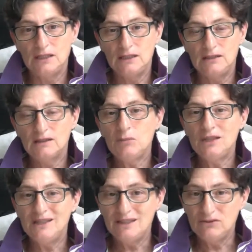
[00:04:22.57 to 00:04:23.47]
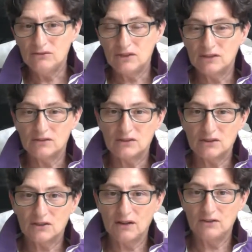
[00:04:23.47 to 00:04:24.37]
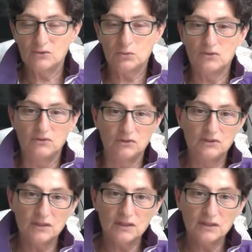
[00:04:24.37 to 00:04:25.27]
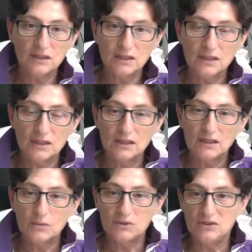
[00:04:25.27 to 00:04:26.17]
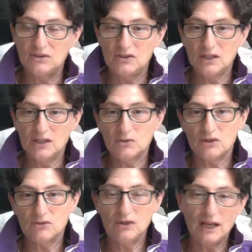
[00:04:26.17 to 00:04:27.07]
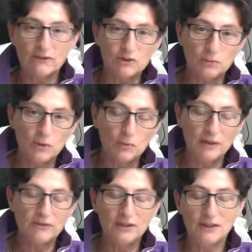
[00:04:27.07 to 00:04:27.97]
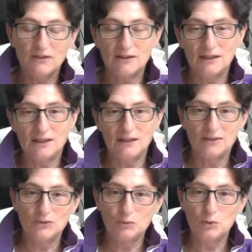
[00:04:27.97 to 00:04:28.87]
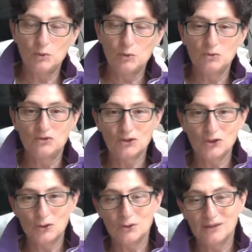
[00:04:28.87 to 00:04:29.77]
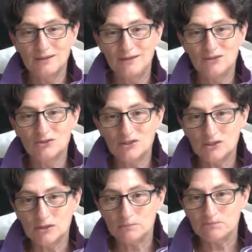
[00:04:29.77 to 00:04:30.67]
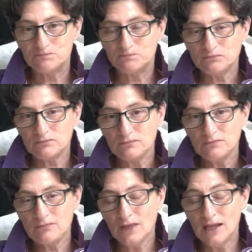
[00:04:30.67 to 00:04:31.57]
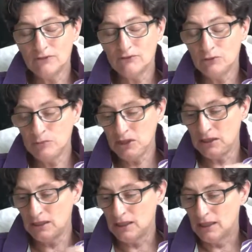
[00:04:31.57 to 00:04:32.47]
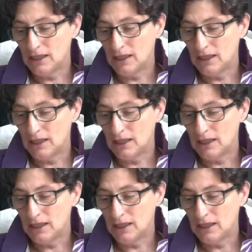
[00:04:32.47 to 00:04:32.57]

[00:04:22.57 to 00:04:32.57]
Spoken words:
didn't believe that Christ was risen. What he said was, I'd really have to poke my finger in his wounds to know that he's risen. And for me,